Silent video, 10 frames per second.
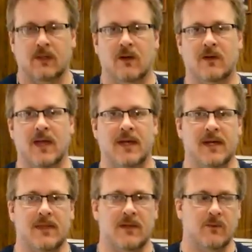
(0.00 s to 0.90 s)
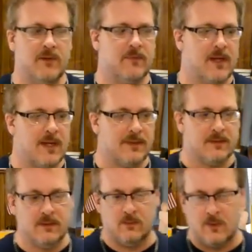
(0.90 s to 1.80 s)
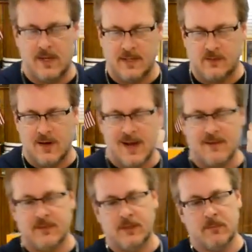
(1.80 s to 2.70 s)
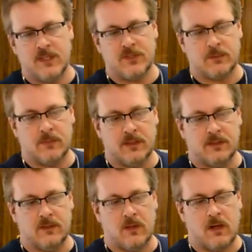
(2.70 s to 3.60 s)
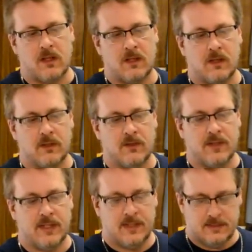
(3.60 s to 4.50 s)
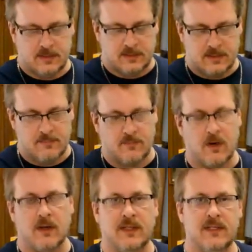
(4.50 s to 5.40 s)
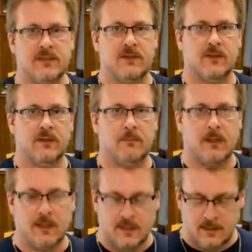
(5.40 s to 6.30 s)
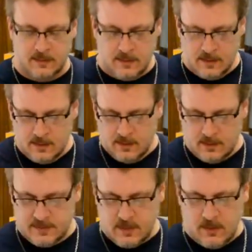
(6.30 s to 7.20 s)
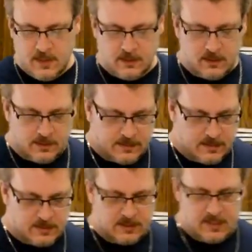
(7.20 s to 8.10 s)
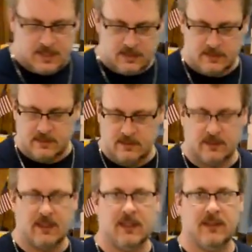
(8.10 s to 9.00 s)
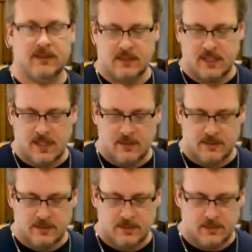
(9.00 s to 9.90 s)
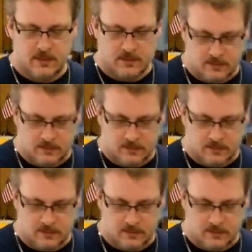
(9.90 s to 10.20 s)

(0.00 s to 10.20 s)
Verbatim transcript: Okay, now that we've got the right gravity measurement and all our ingredients except for our yeast are in the bucket, let's go ahead and look at this yeast and see how it's doing.